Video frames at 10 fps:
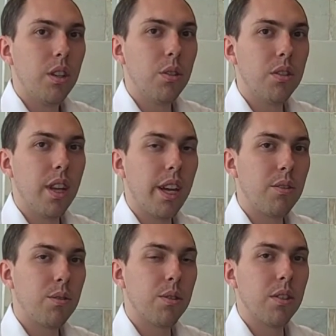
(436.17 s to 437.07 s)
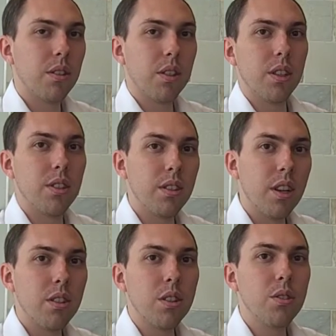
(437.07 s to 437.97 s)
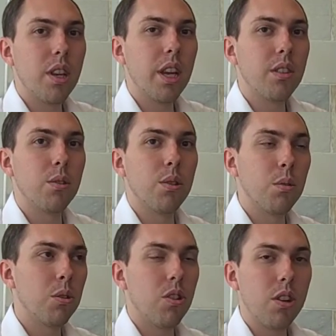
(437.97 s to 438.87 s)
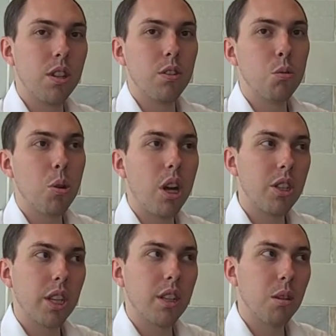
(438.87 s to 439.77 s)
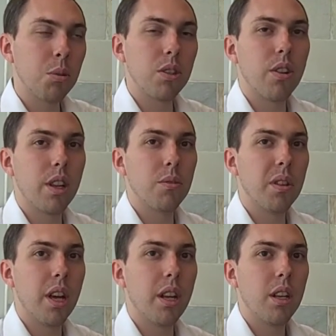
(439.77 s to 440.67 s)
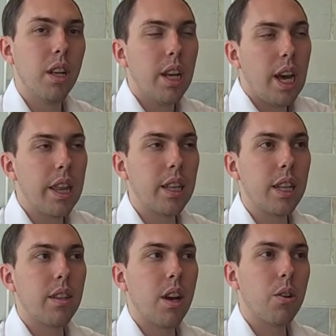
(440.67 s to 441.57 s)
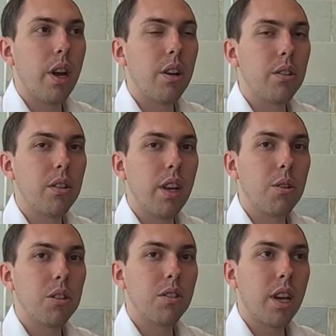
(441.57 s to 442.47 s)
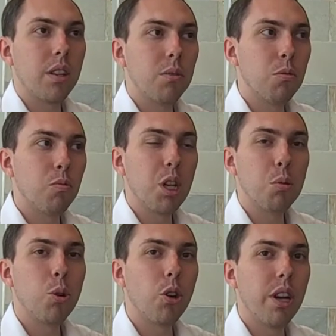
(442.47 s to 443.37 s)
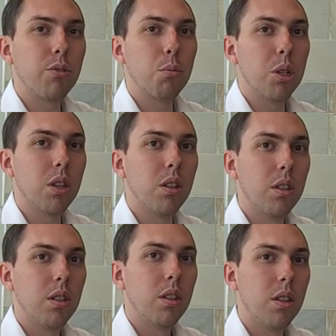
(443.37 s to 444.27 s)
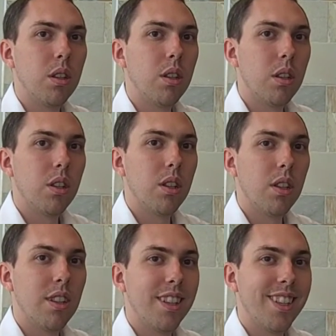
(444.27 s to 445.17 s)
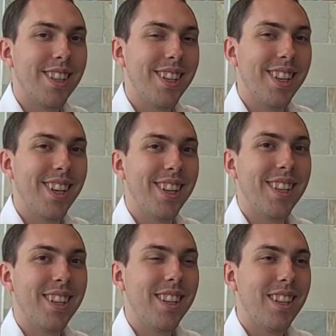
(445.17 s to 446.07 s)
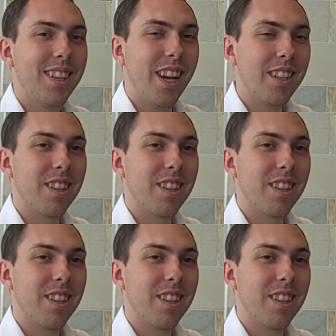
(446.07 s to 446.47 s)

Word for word: use that for you know this other use case or we're starting this new project and i'm going to try that with that i think that's how, how, it, how it's kind of going to progress from here excellent jonathan bryce thanks so much yeah